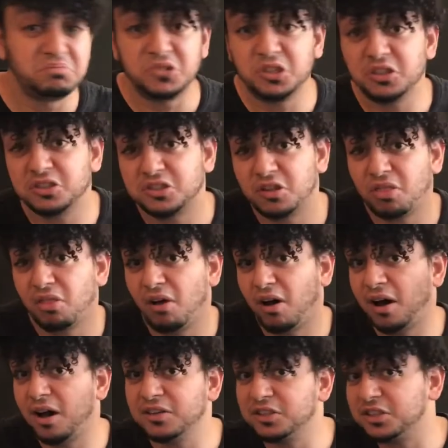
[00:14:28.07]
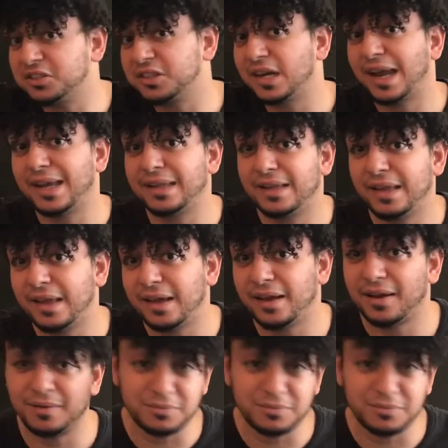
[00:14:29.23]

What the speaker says: Just a thought, just an idea.